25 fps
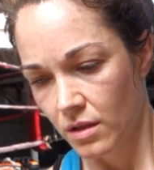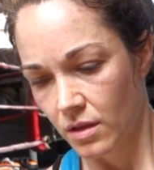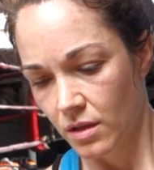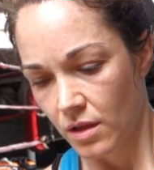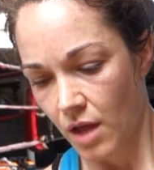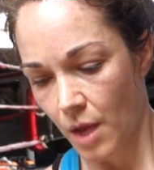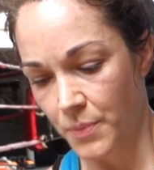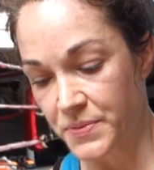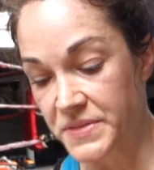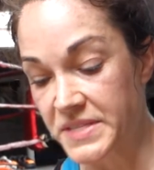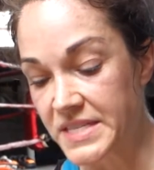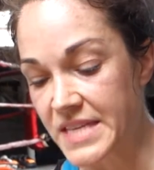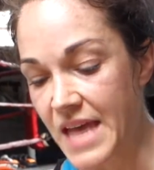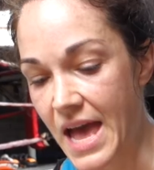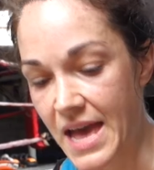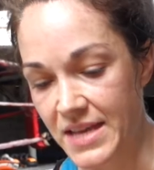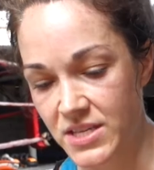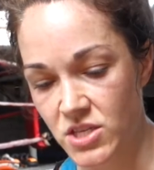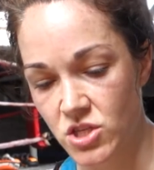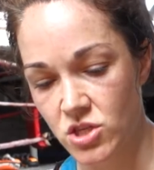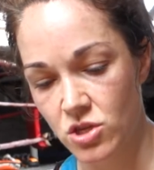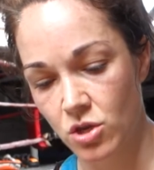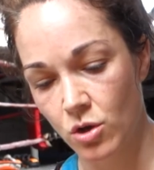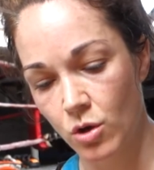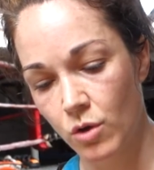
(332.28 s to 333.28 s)

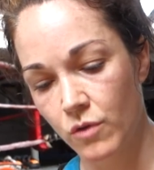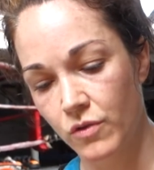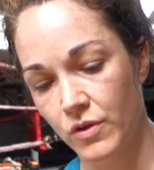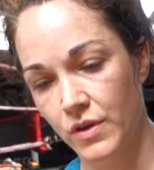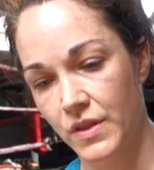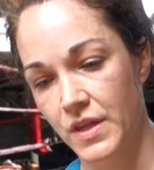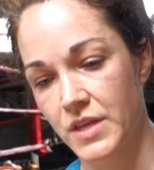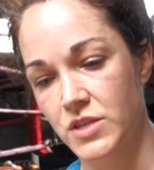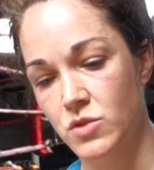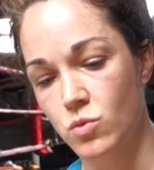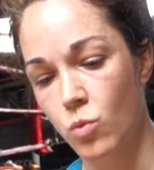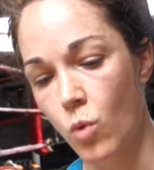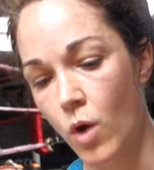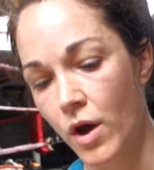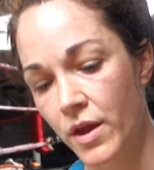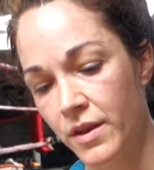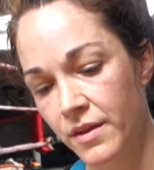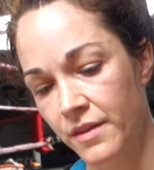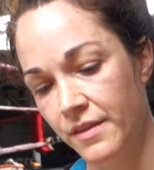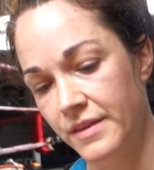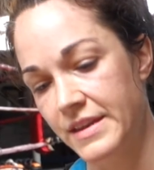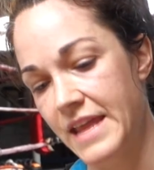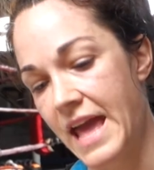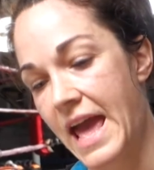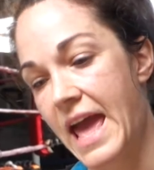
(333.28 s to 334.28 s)
obsessed over this
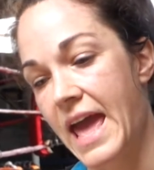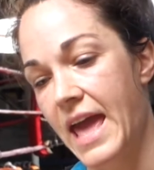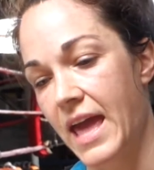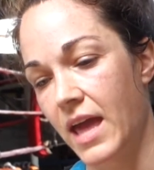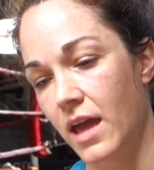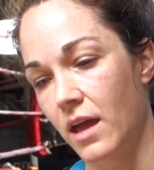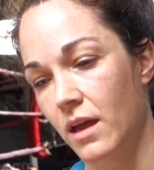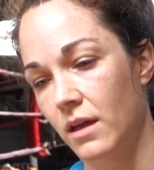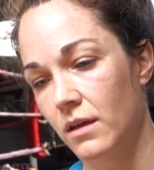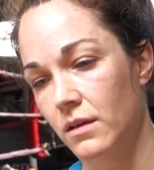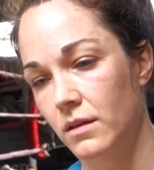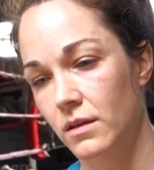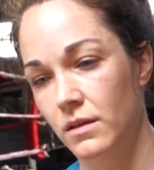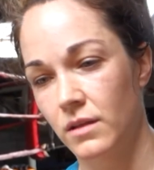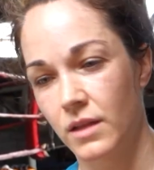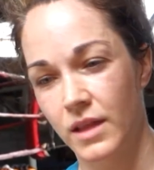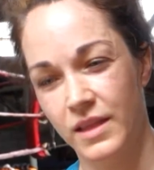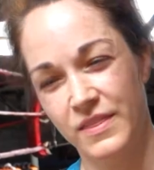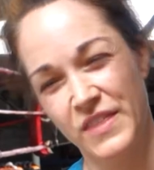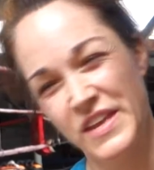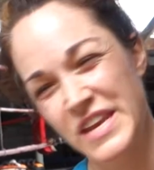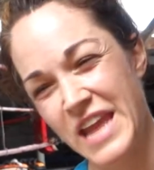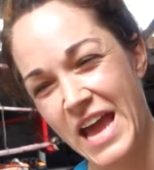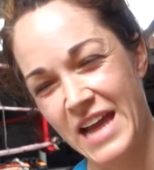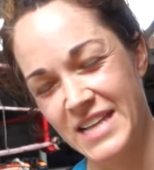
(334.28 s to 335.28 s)
one day, and
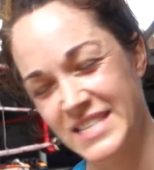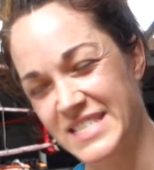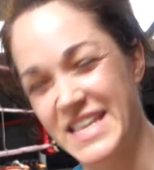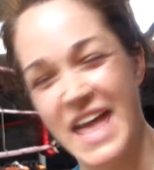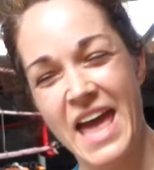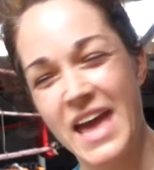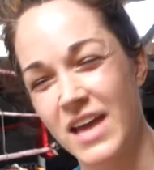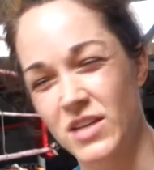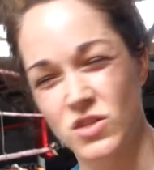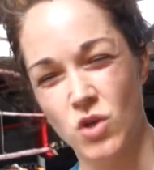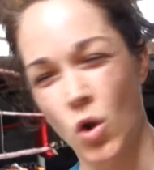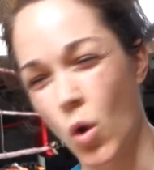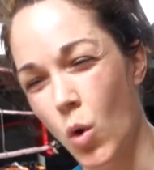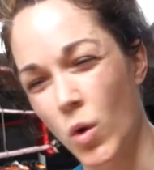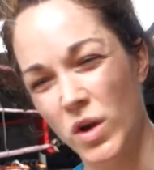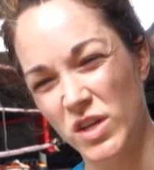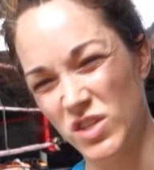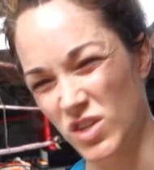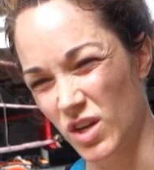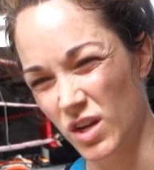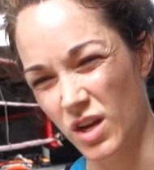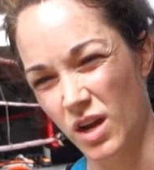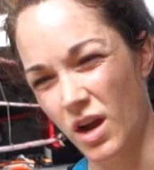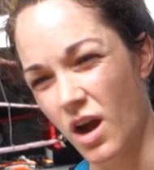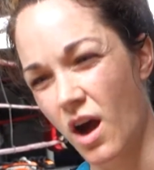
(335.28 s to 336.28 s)
like the next day is always
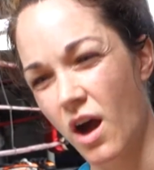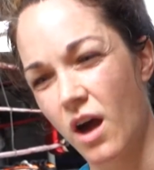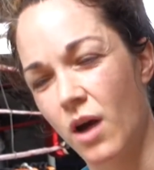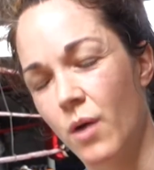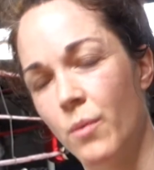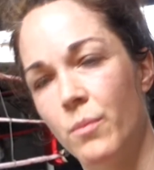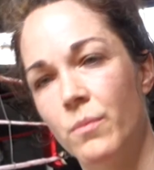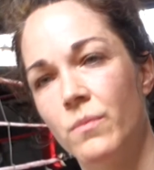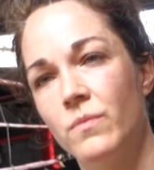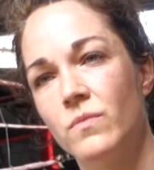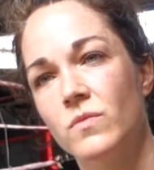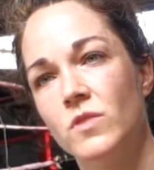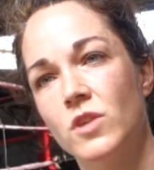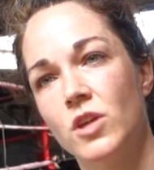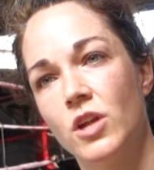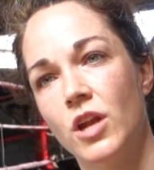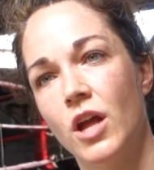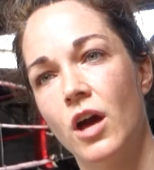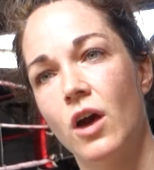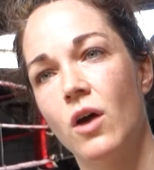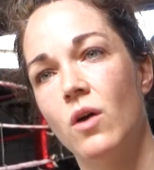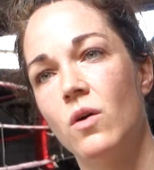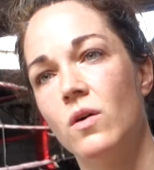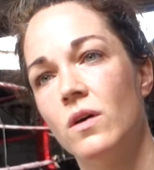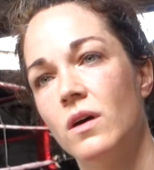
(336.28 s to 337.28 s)
gonna come, you
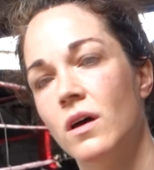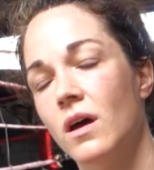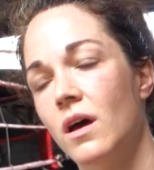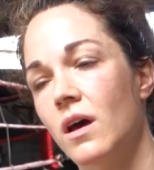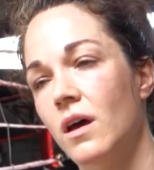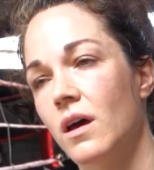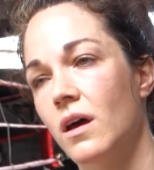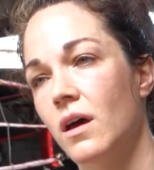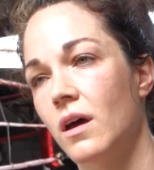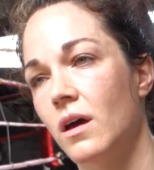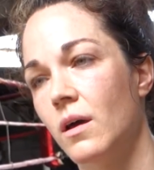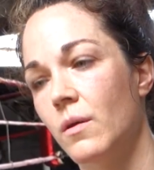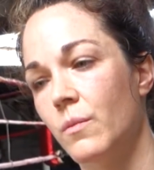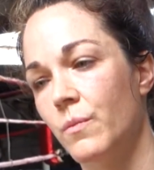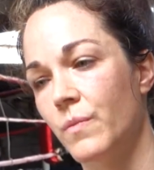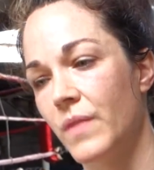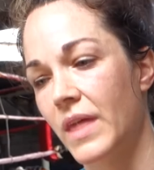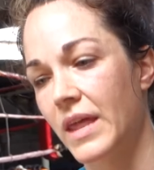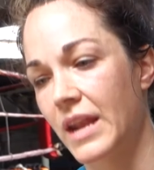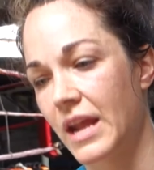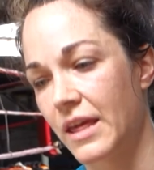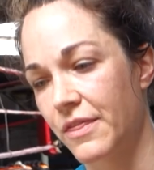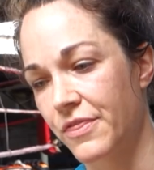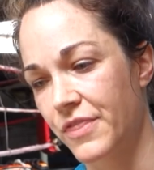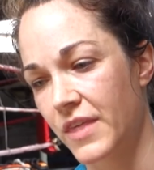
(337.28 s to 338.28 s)
know.
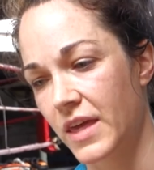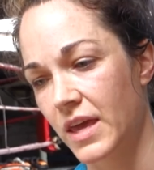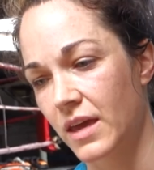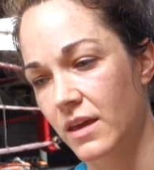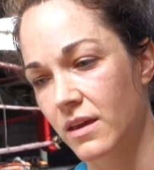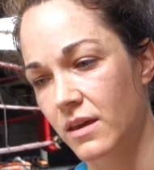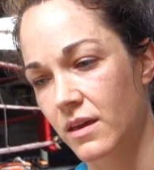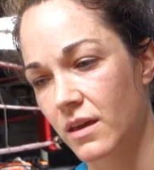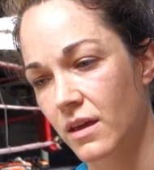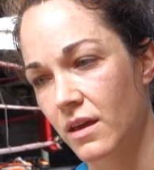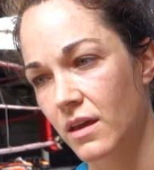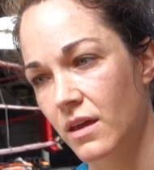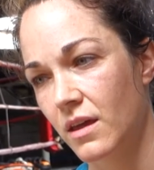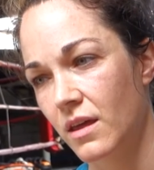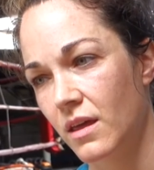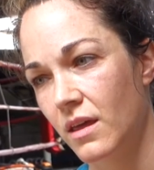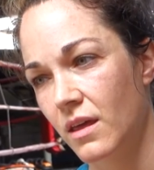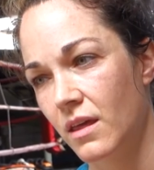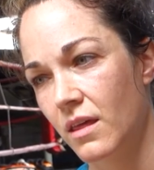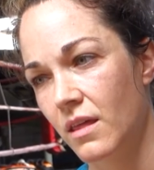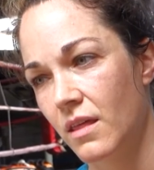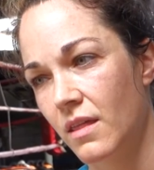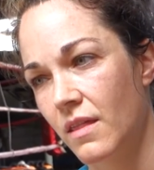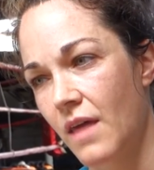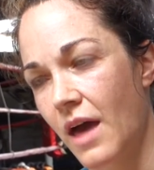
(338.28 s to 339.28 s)
And I think
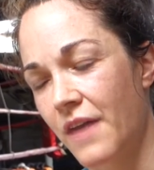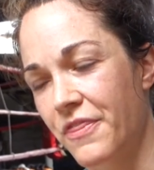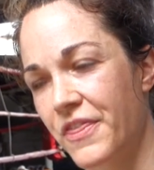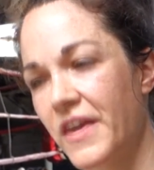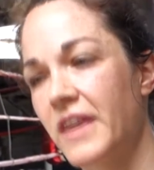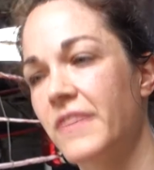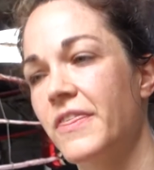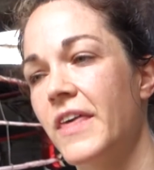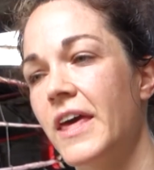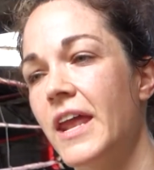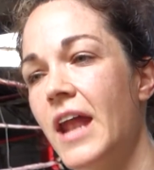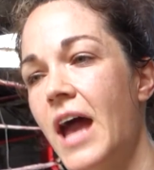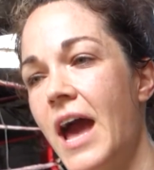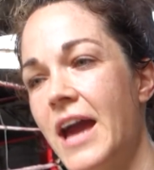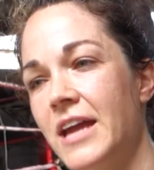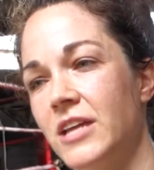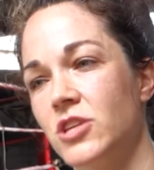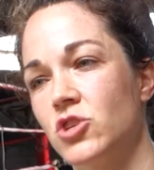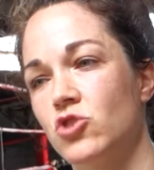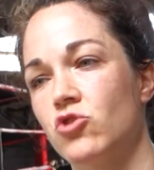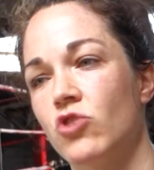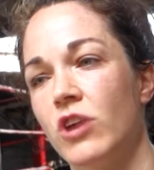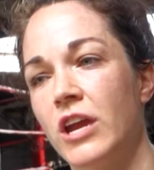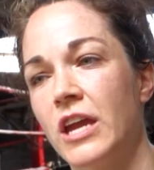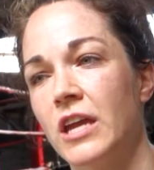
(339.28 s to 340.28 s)
that I
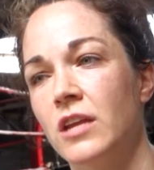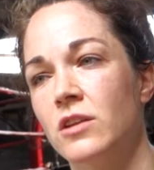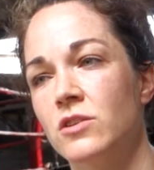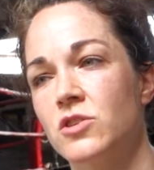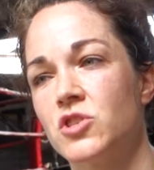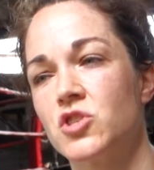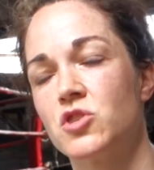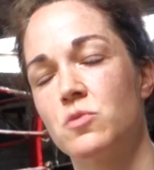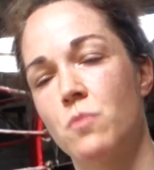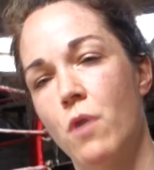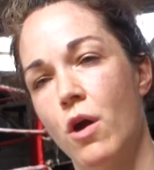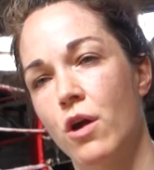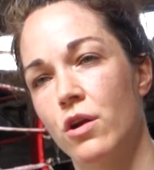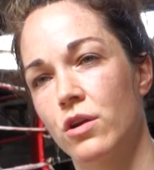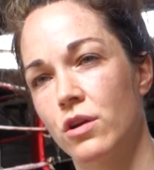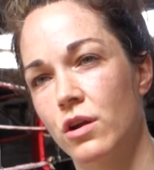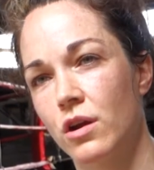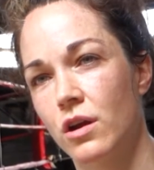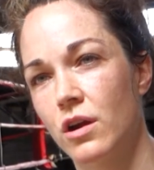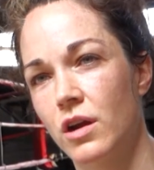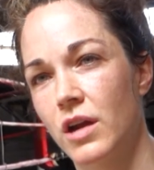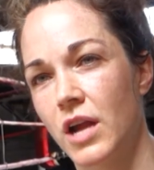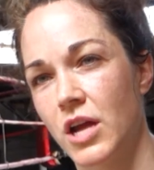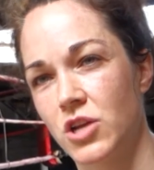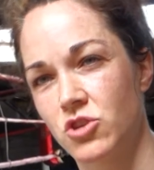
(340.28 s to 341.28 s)
train
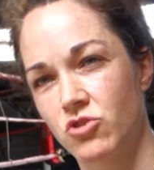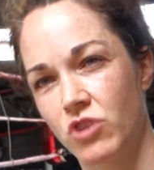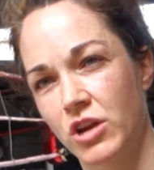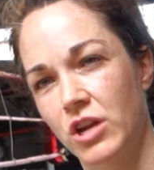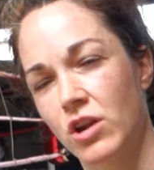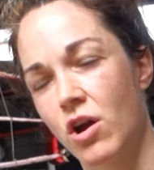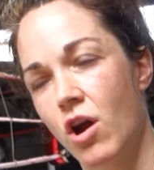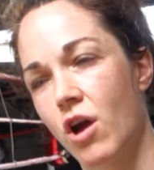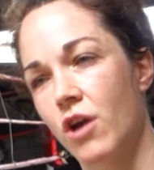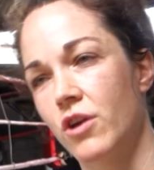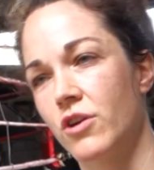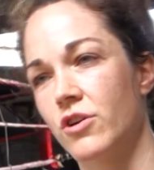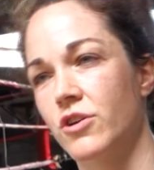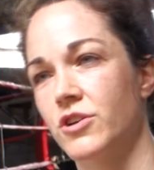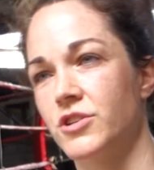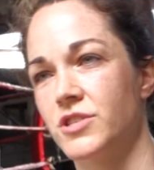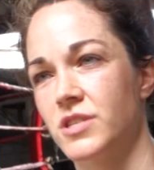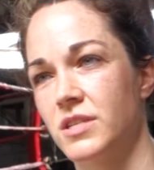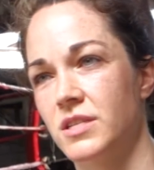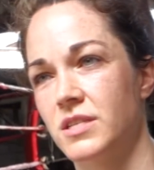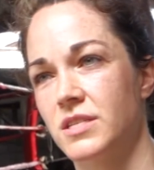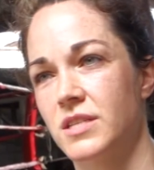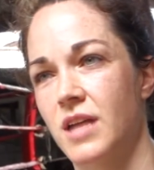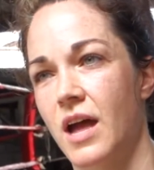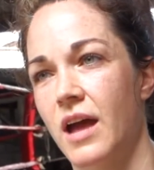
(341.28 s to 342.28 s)
smarter and I train harder
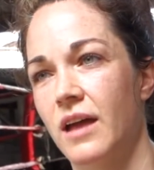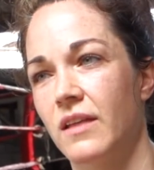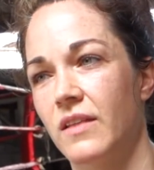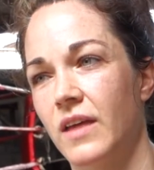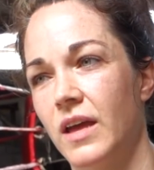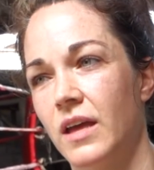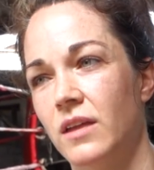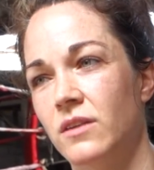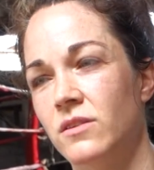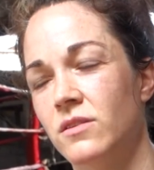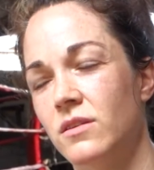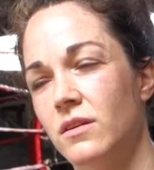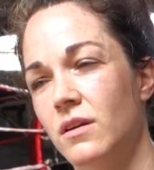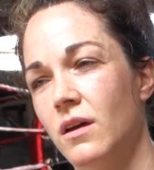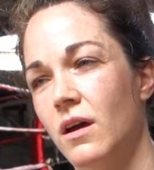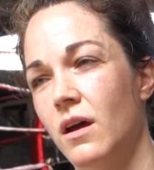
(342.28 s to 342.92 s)
since Thailand.